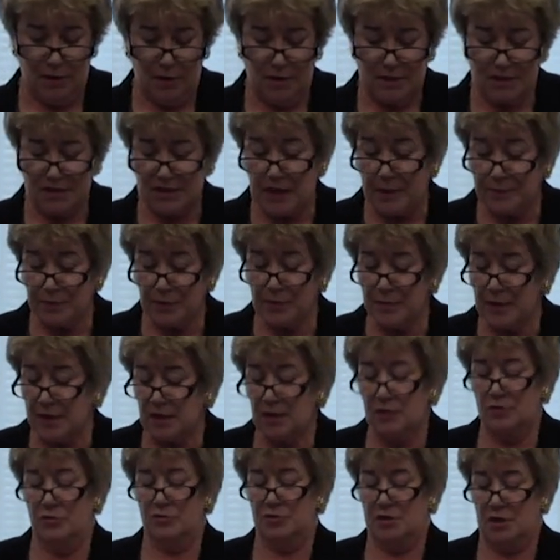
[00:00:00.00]

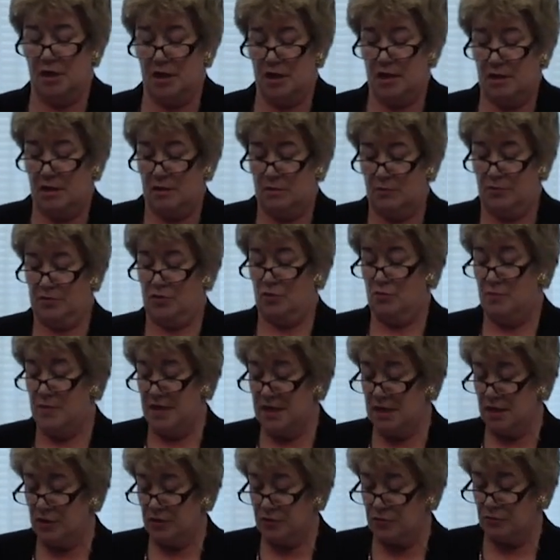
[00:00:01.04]
Supplementing your diet with
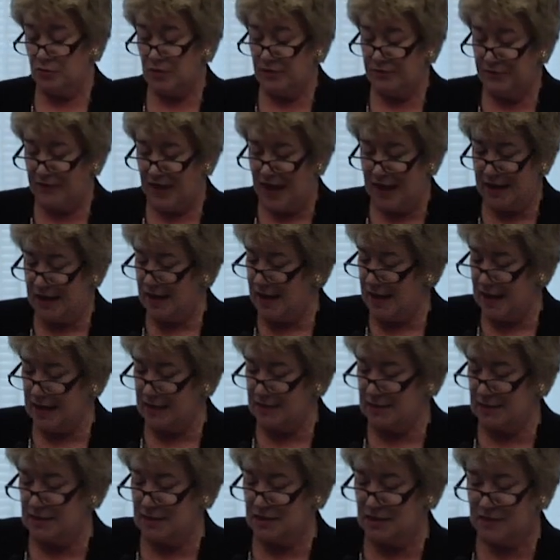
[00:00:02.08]
omega-3 fatty
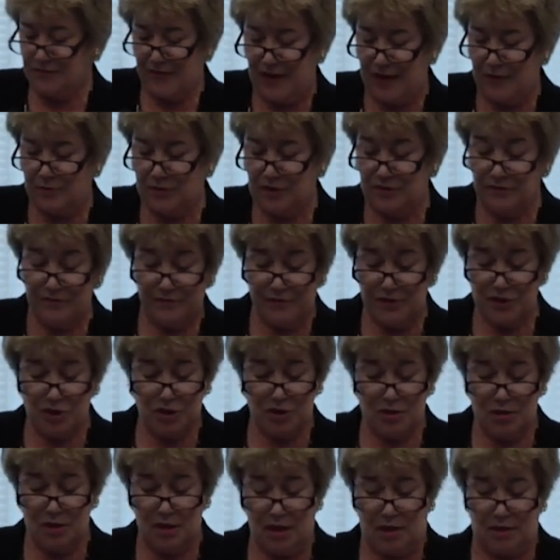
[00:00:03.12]
acids found in fish
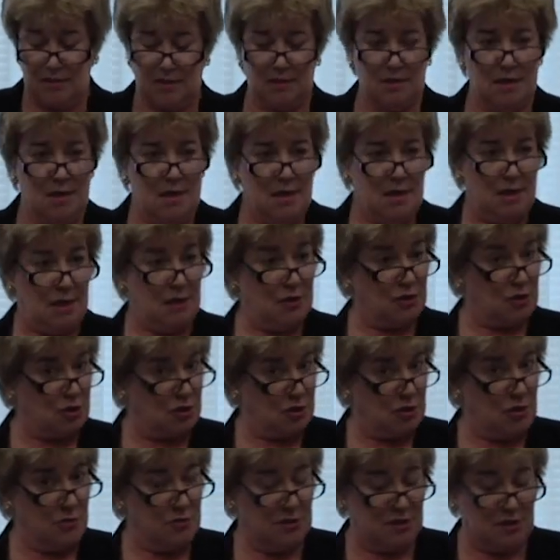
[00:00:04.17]
and nuts is
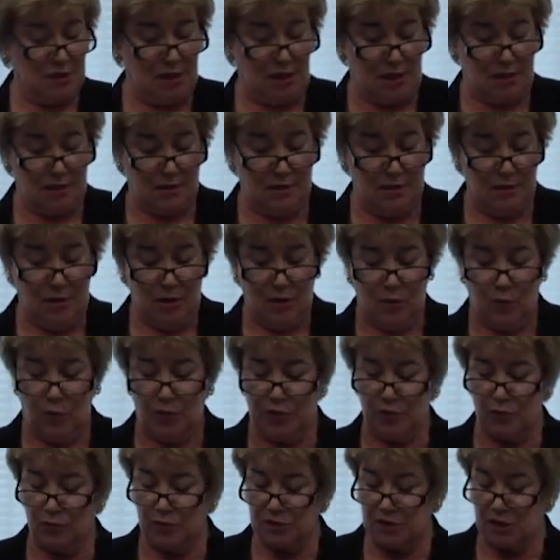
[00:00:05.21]
associated
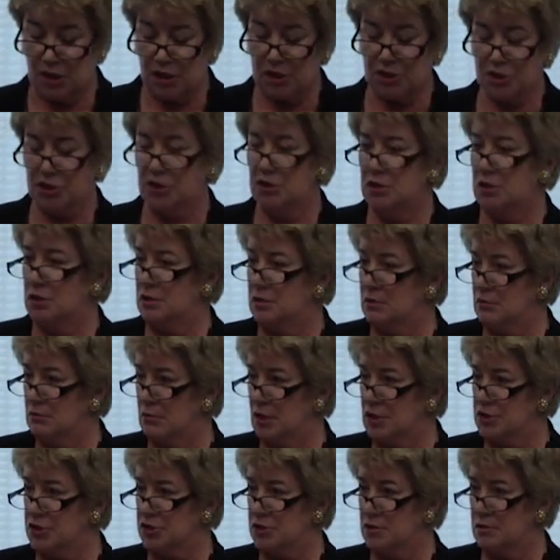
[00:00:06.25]
with a reduction in
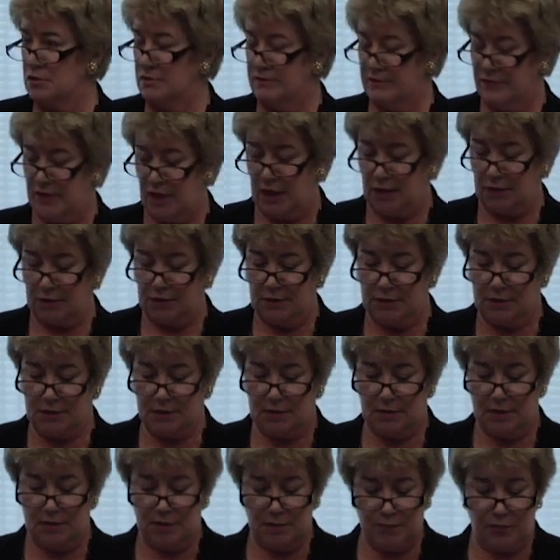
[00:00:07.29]
aggression,
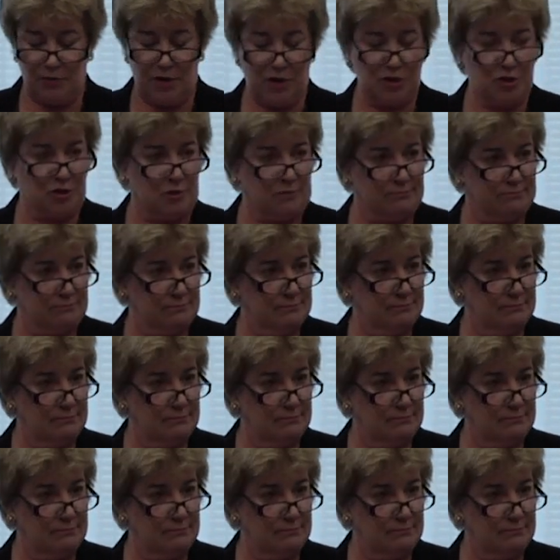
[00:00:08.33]
violence, and depression.